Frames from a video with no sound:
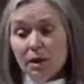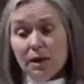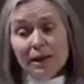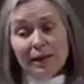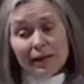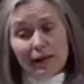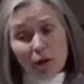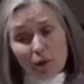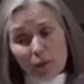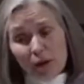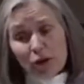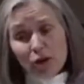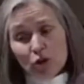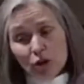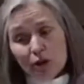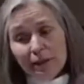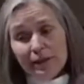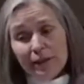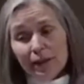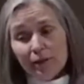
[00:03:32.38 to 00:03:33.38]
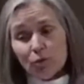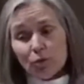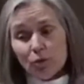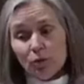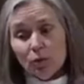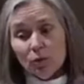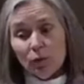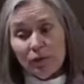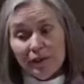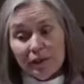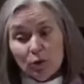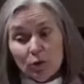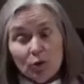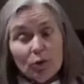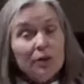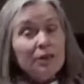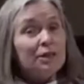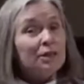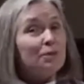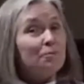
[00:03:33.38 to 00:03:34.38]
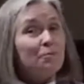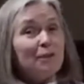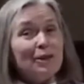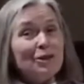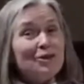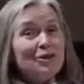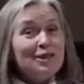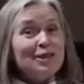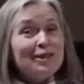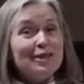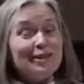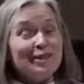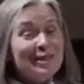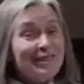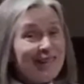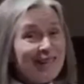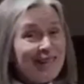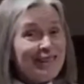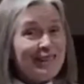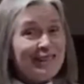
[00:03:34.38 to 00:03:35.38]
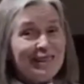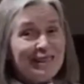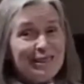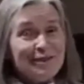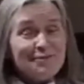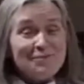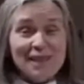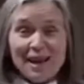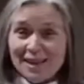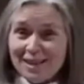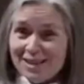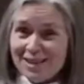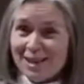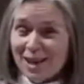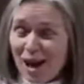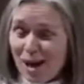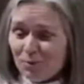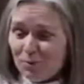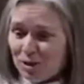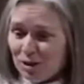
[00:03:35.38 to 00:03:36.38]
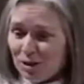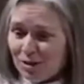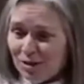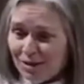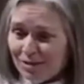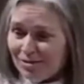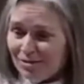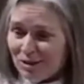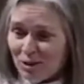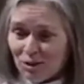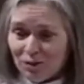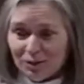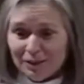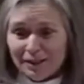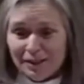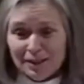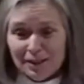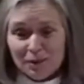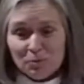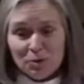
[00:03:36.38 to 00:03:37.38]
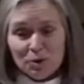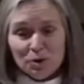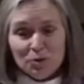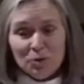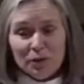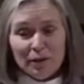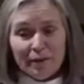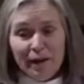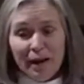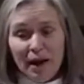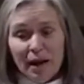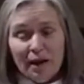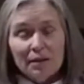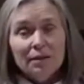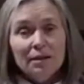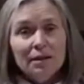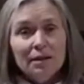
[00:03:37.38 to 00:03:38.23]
Now, we could get through it with increased bitterness and cynicism. That's an option, and certainly some are doing that.